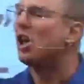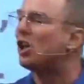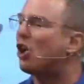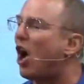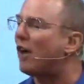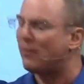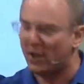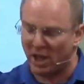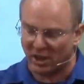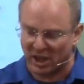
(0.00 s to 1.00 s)

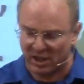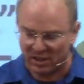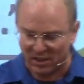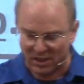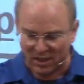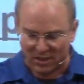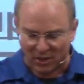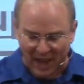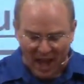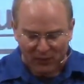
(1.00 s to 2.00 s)
confidently to
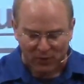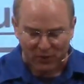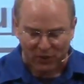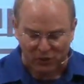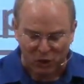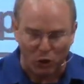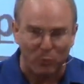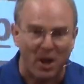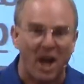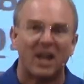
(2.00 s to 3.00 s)
Lazarus'
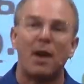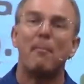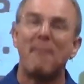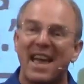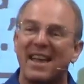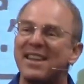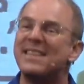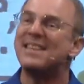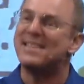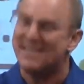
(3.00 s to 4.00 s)
tomb, commanded
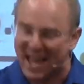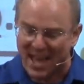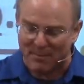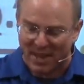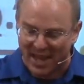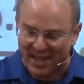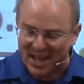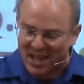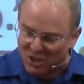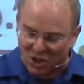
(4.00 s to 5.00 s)
the dead man
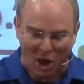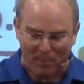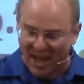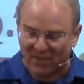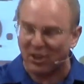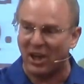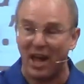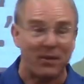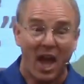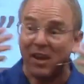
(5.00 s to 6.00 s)
to come back to
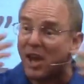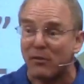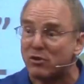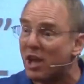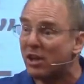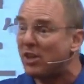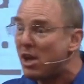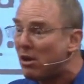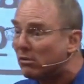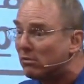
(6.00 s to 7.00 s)
life, and never shed a
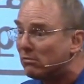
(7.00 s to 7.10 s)
tear.